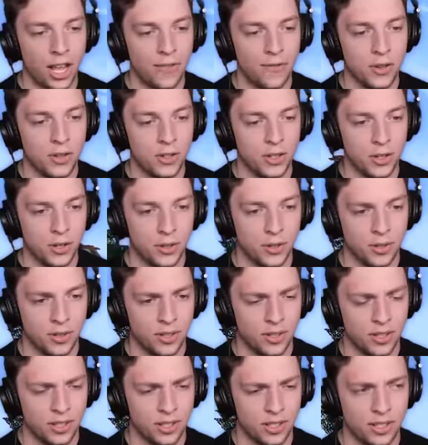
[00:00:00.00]
ever do?
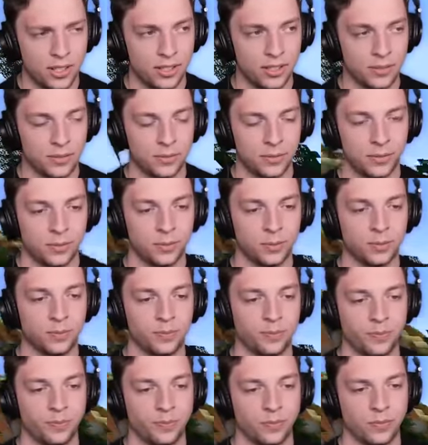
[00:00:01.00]
I don't know where
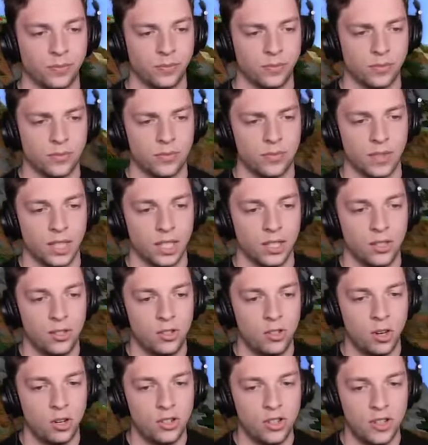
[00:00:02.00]
Josh is. You ruined
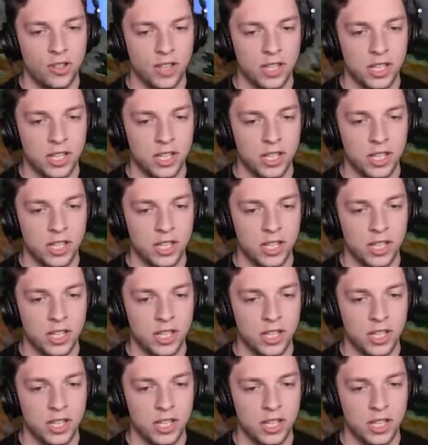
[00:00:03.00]
it. Josh, Josh is